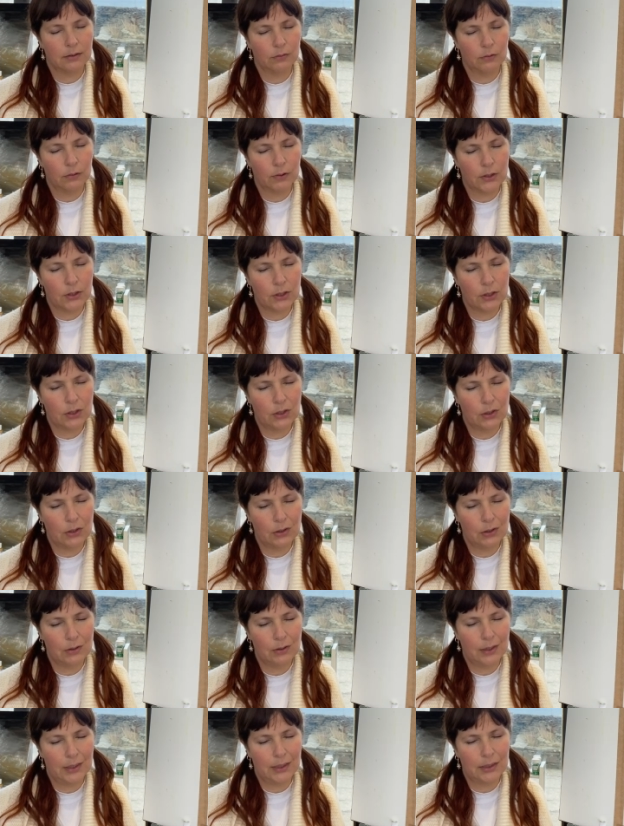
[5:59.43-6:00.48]
or
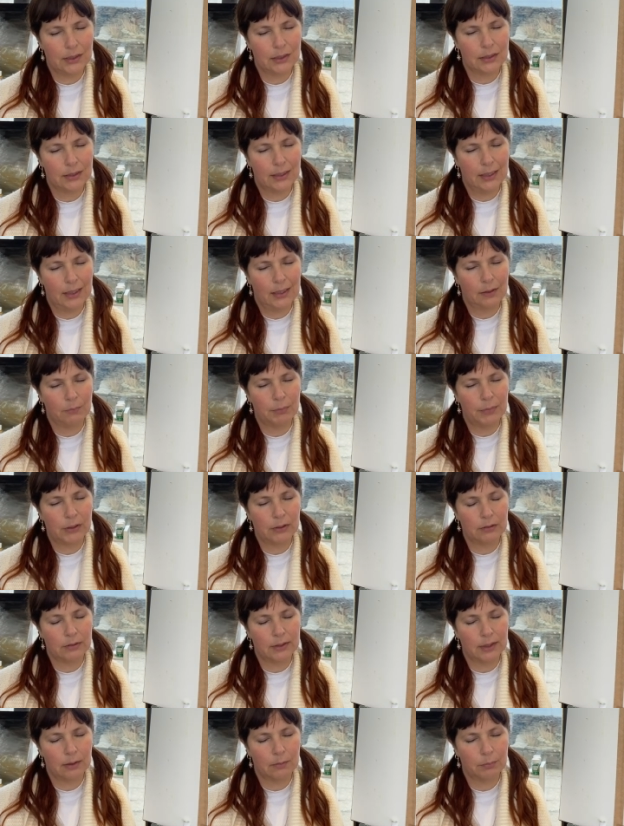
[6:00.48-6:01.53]
two each day and
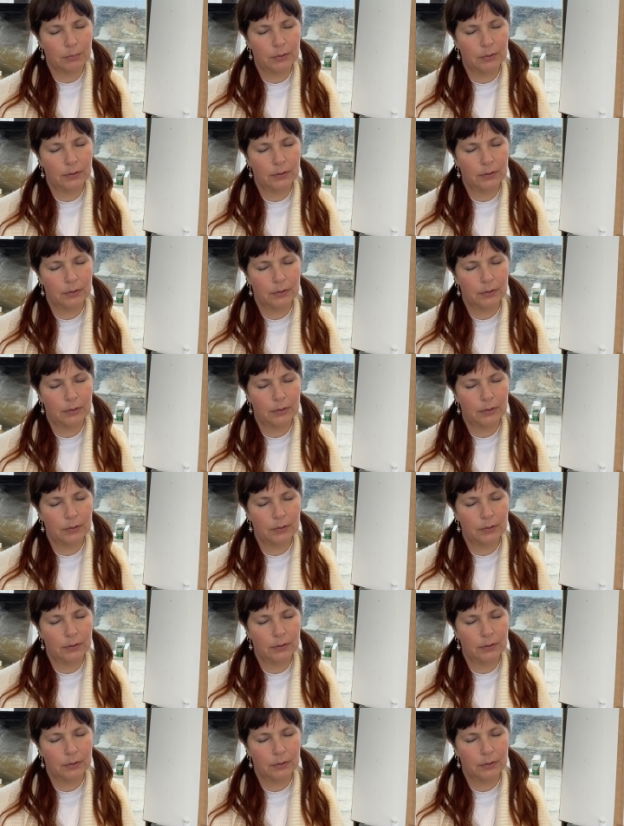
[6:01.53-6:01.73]
build up